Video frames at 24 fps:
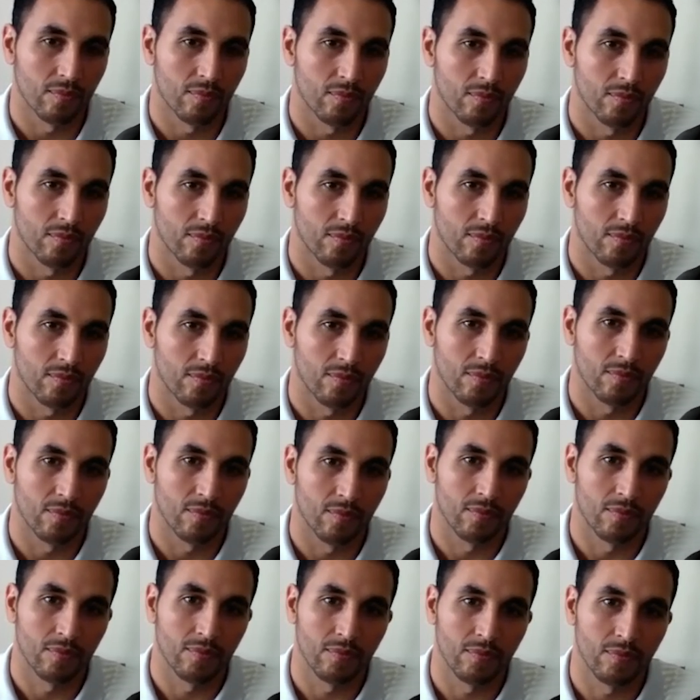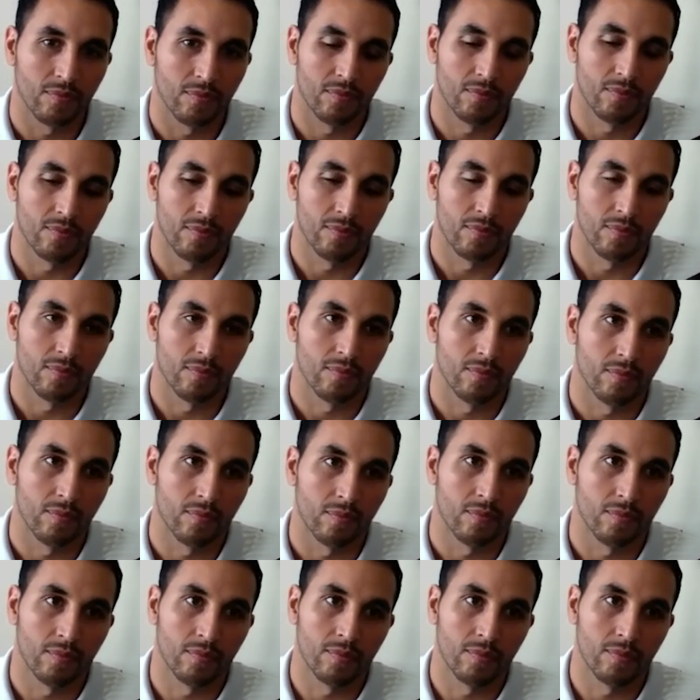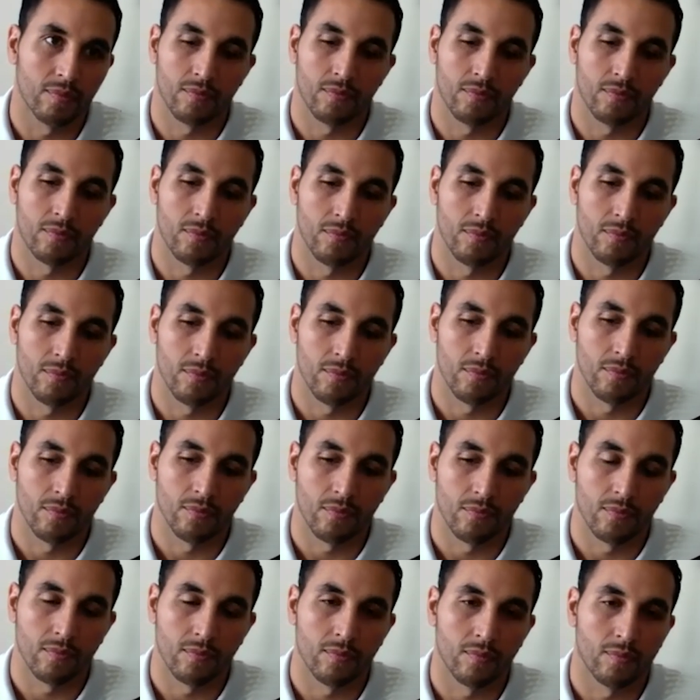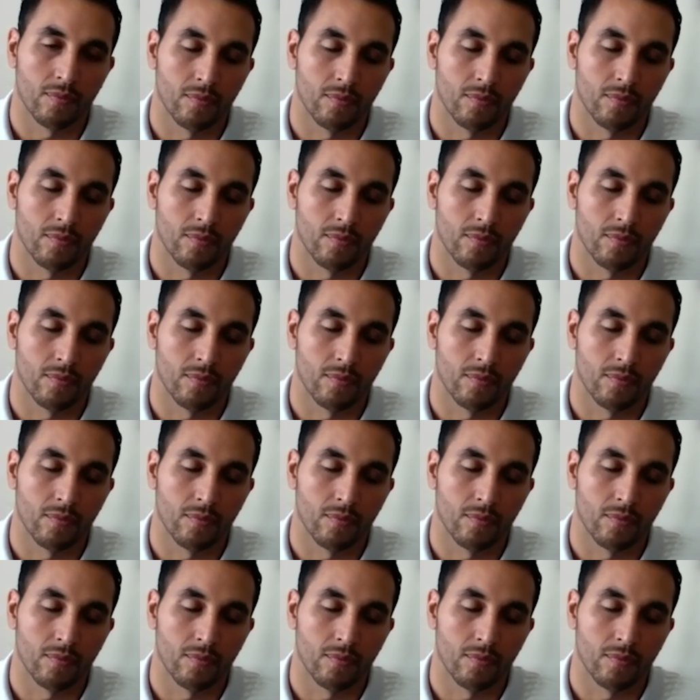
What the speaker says: (silent)